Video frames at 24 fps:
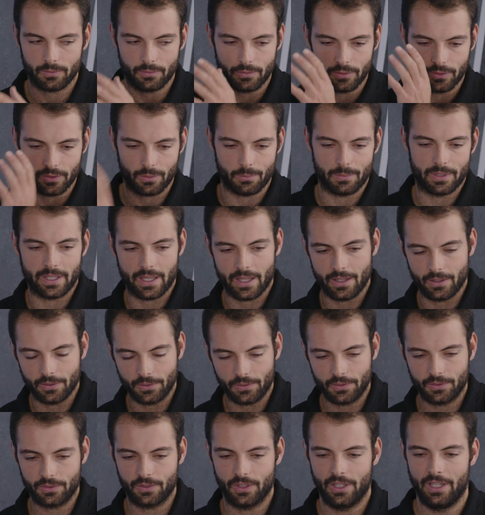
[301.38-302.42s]
for something
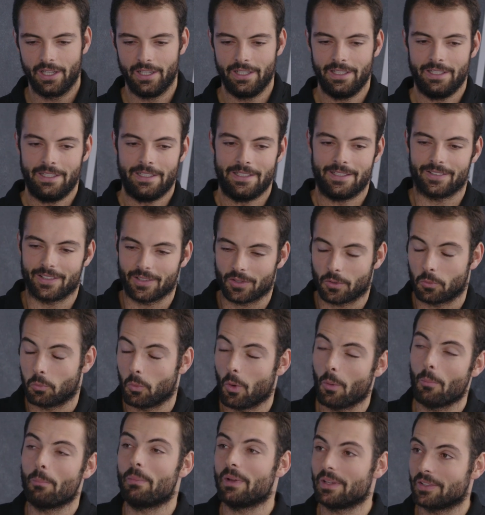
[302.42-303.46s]
else. This
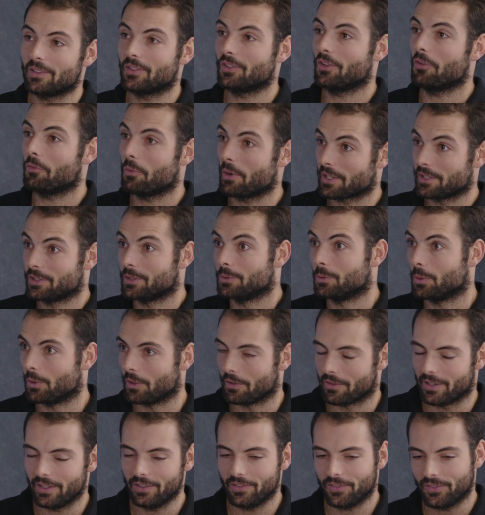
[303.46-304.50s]
one piece of software yeah. can do all
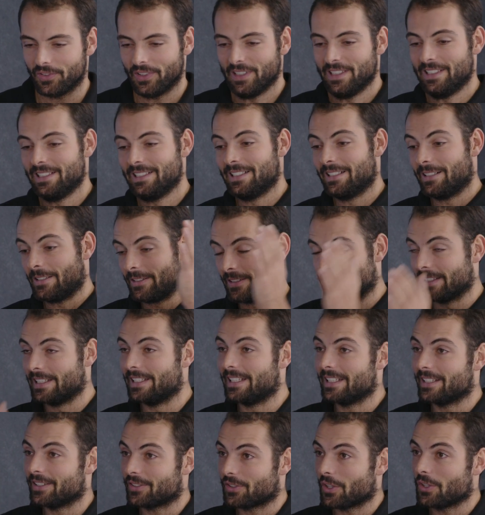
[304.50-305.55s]
of this.
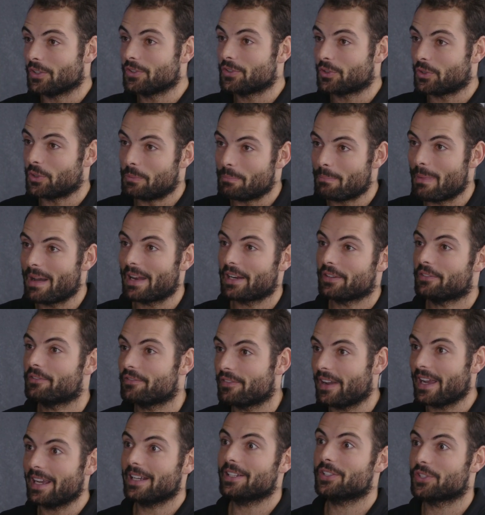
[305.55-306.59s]
Leading us on to
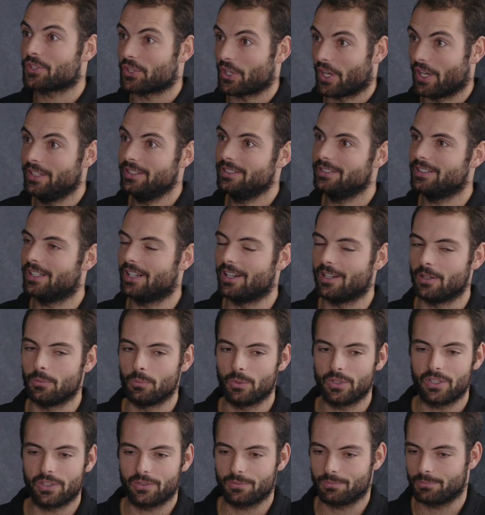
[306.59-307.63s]
manufacture, um,
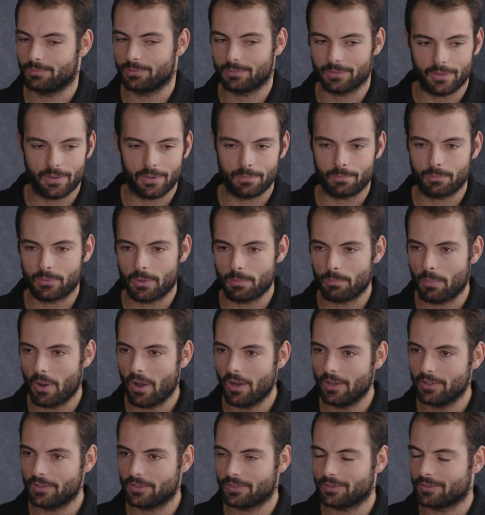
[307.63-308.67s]
which is the, the
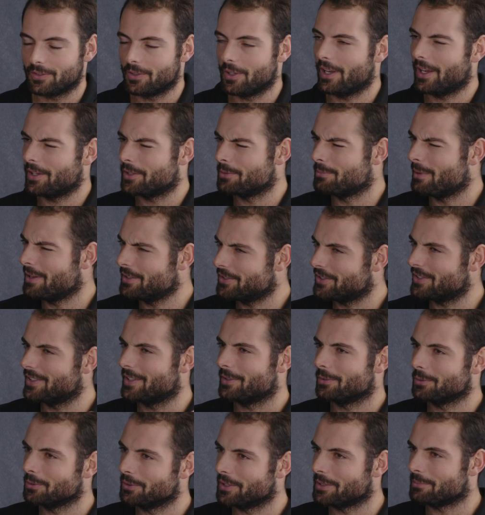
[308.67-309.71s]
parts, you, you mentioned
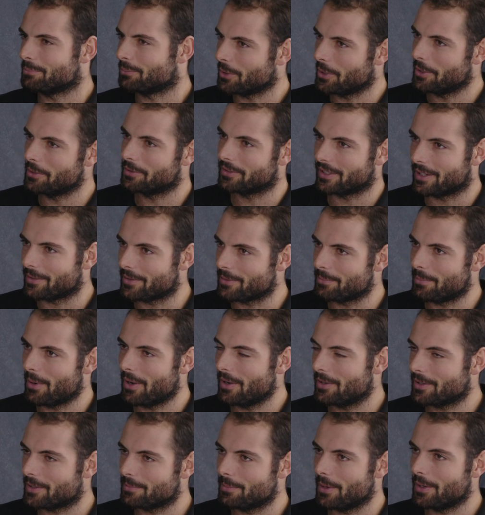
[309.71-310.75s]
they're already programmed, the
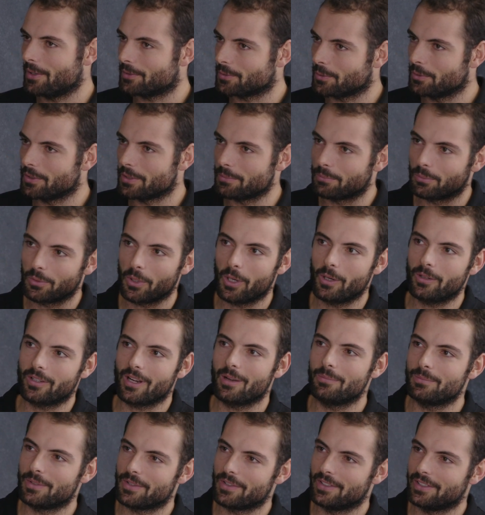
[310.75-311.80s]
part components are already
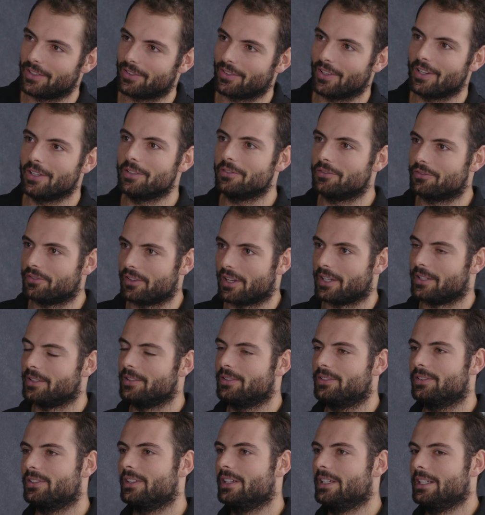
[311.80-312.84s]
programmed in the design
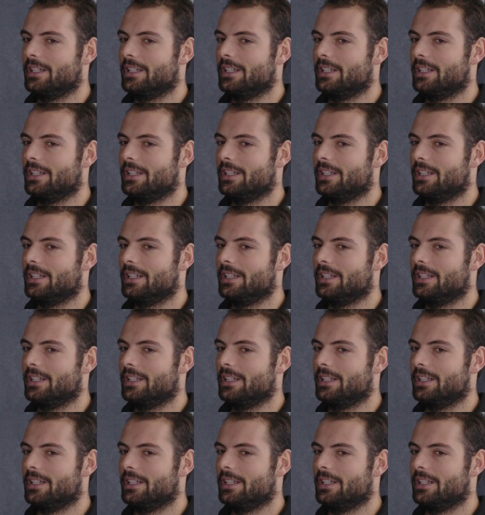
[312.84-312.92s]
phase,